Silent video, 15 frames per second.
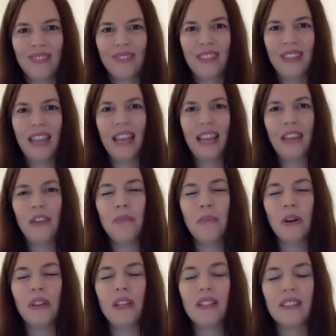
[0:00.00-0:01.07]
Yeah, you
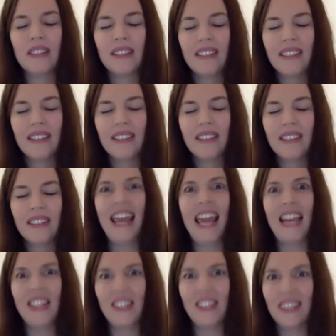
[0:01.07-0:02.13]
brought this
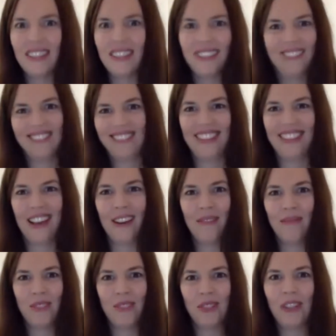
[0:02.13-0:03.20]
connection
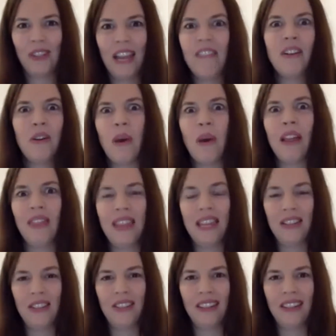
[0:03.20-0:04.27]
to everyone
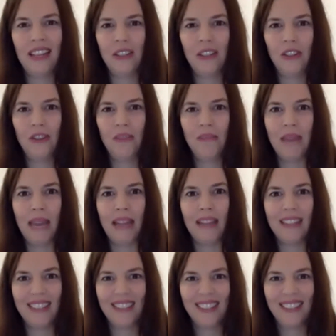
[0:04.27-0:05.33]
that you
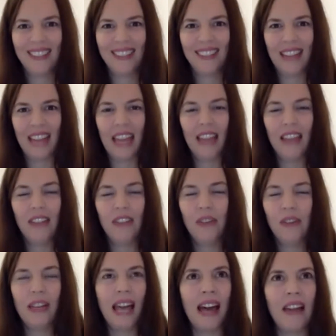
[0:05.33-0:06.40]
met. Okay, and you
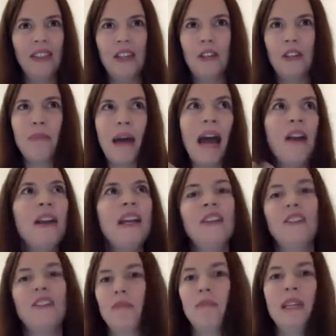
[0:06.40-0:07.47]
allowed these
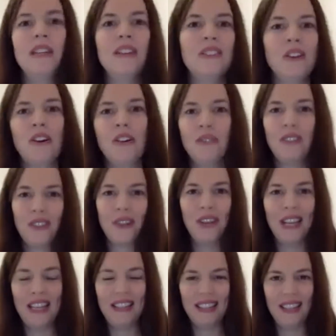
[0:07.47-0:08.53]
barriers to be dissolved so
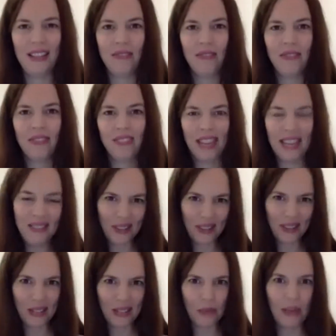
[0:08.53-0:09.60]
easily. Okay, so
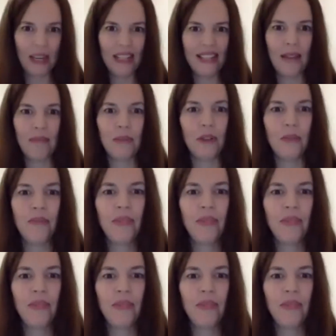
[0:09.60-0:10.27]
that's one example.